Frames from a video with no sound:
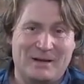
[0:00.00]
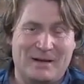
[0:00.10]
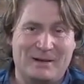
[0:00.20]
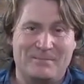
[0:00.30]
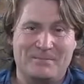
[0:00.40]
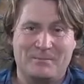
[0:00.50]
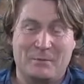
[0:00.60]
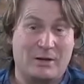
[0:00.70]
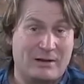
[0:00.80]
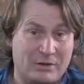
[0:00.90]
We're going
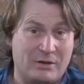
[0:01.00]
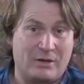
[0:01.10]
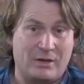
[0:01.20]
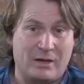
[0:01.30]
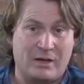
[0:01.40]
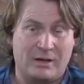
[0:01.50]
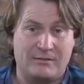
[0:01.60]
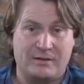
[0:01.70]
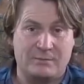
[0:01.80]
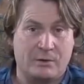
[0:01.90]
to have another
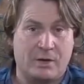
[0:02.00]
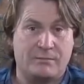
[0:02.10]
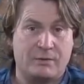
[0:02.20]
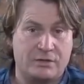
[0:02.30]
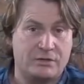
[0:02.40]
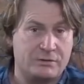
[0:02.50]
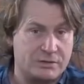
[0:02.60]
Facebook Live really soon,